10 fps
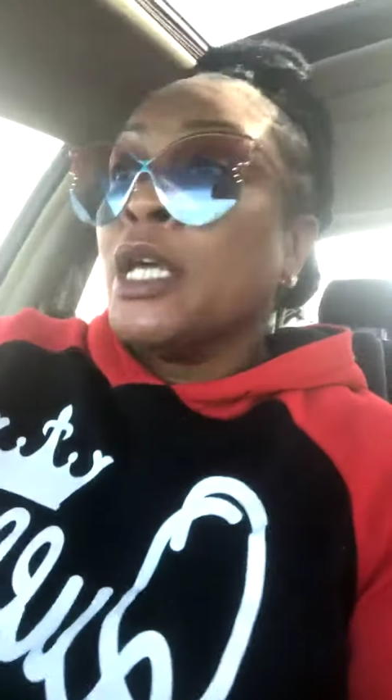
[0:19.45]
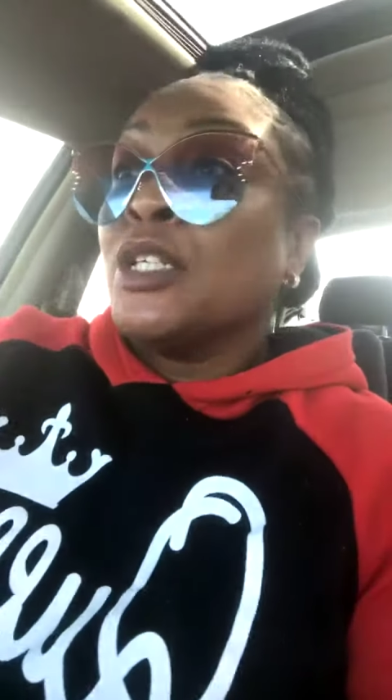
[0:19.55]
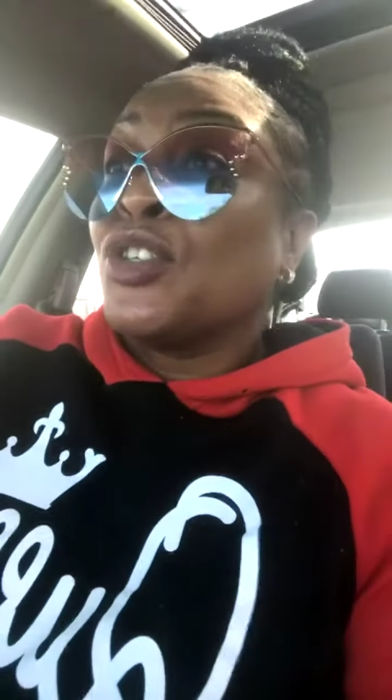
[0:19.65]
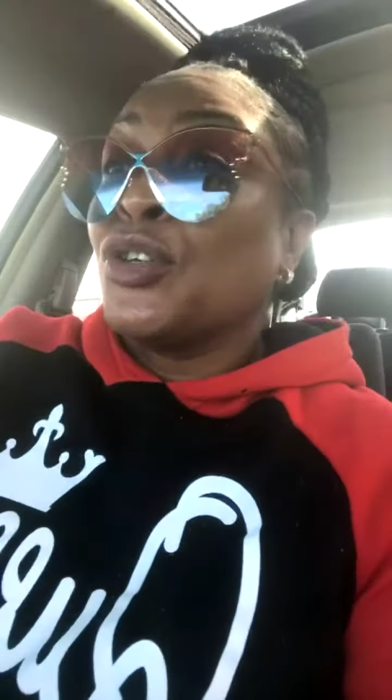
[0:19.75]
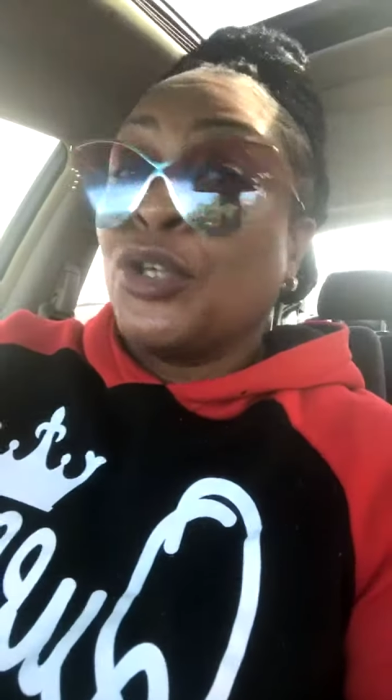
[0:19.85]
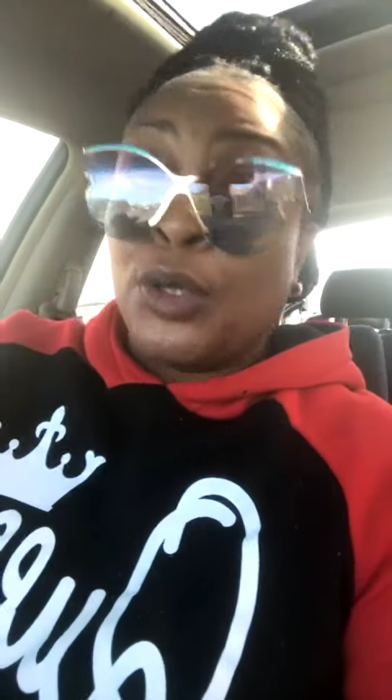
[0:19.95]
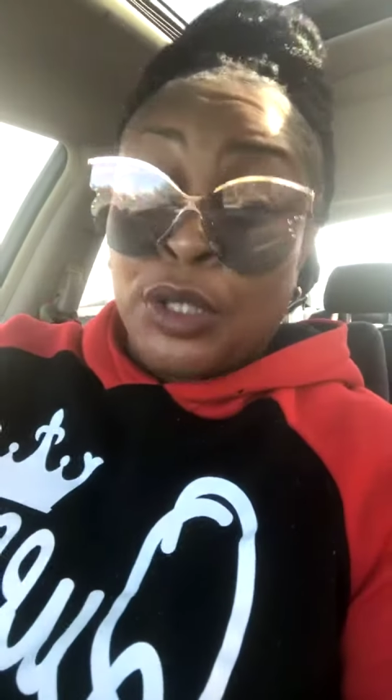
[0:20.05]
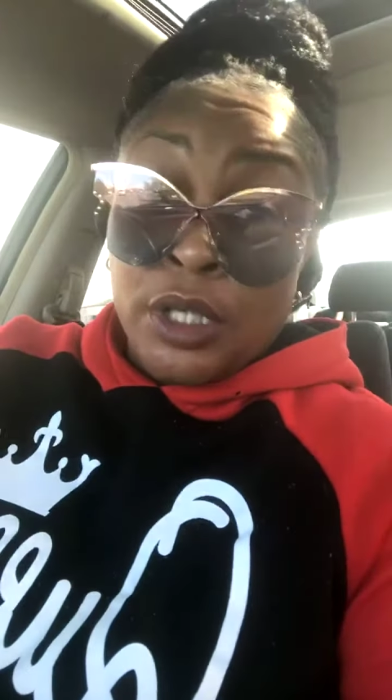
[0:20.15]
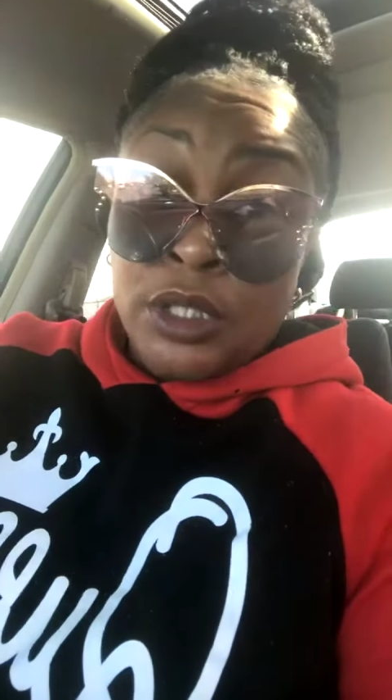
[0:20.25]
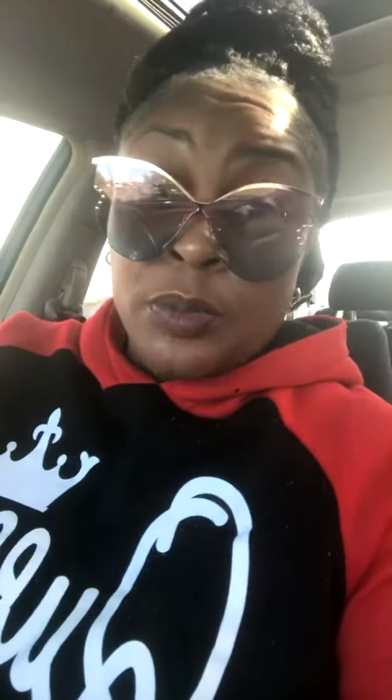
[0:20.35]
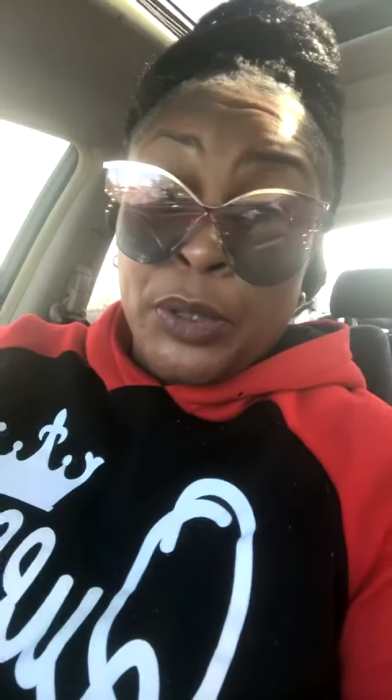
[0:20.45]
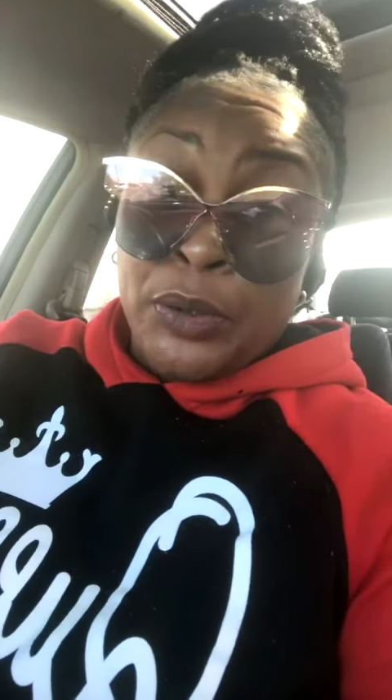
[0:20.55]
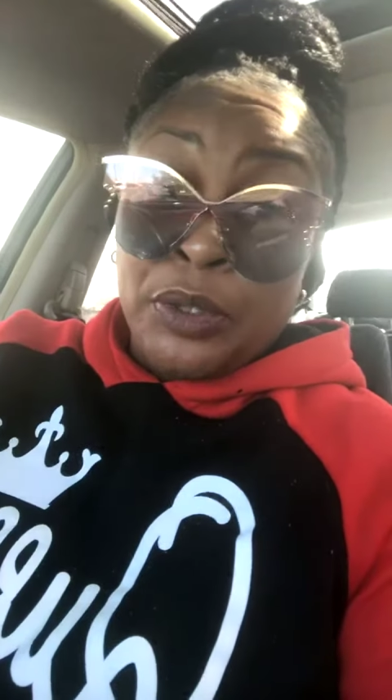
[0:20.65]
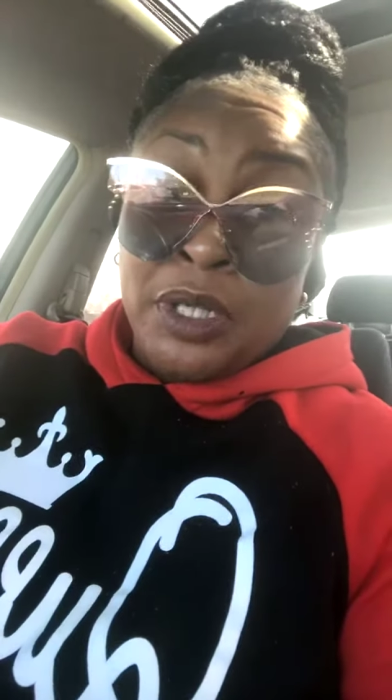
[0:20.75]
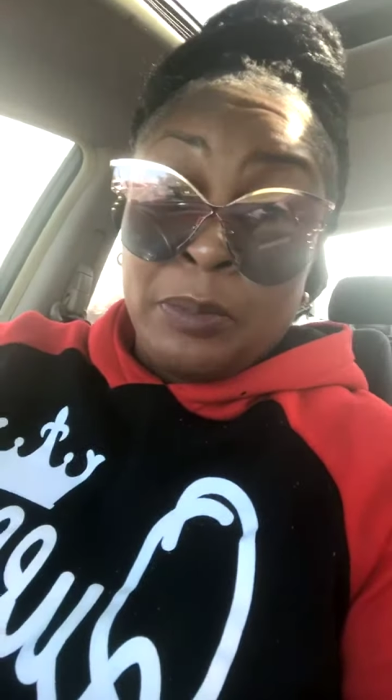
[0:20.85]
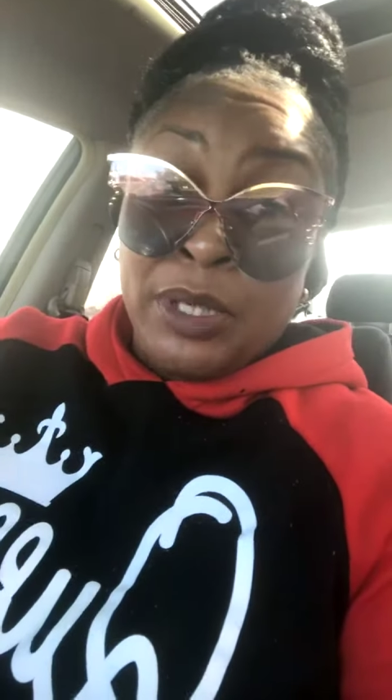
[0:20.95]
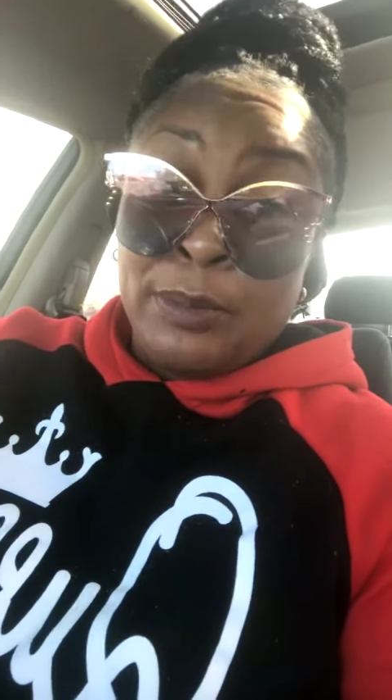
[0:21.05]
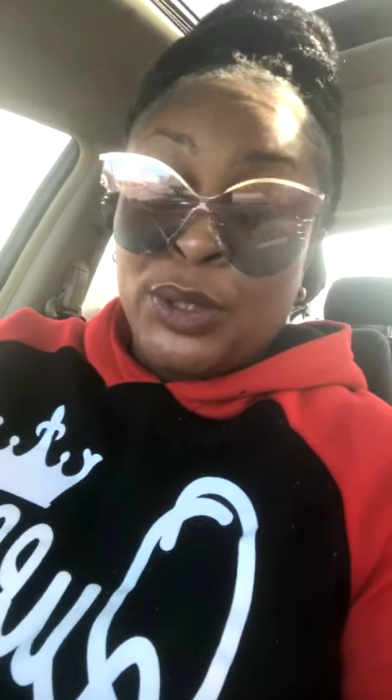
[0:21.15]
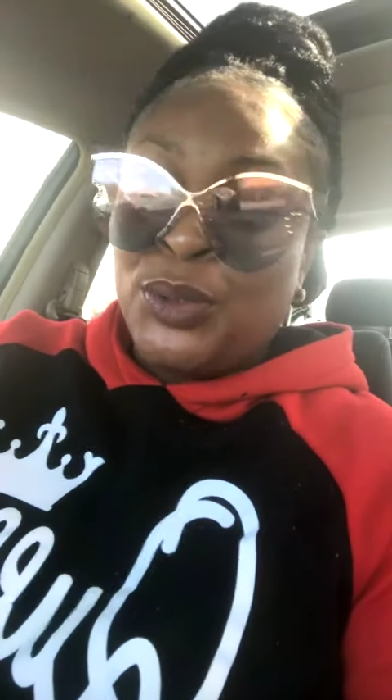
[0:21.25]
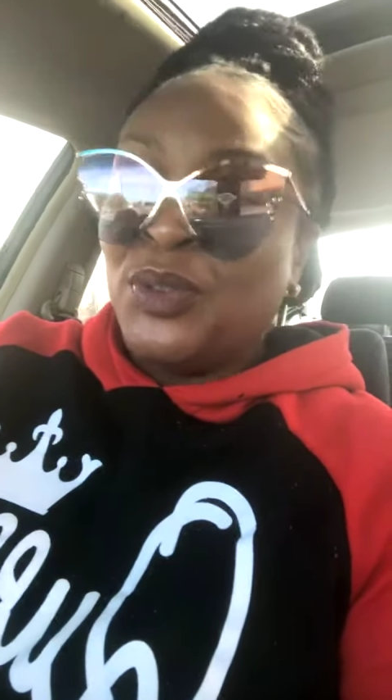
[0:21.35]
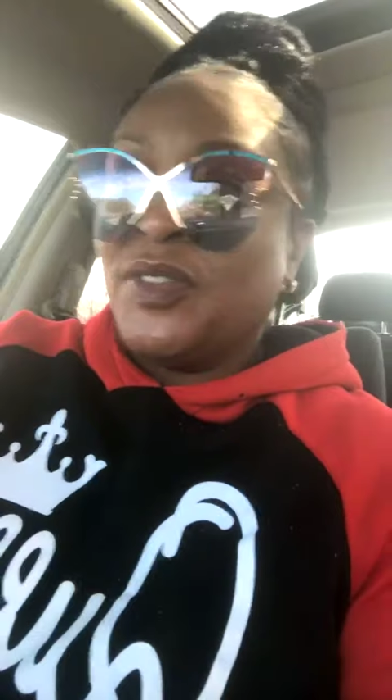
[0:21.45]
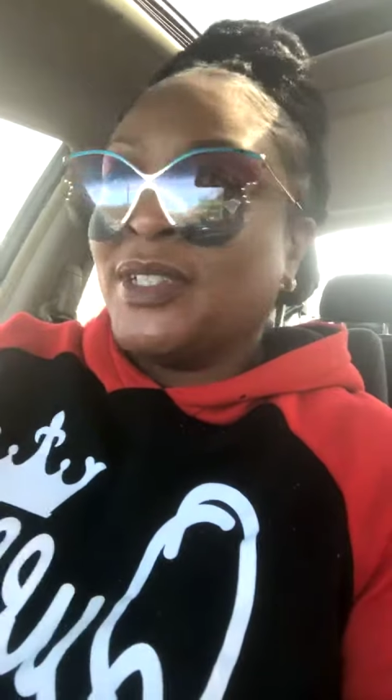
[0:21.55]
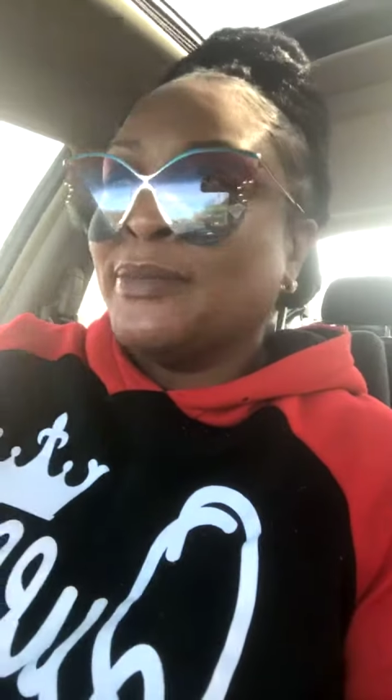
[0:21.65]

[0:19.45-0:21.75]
So, you know, the spirit done been moved.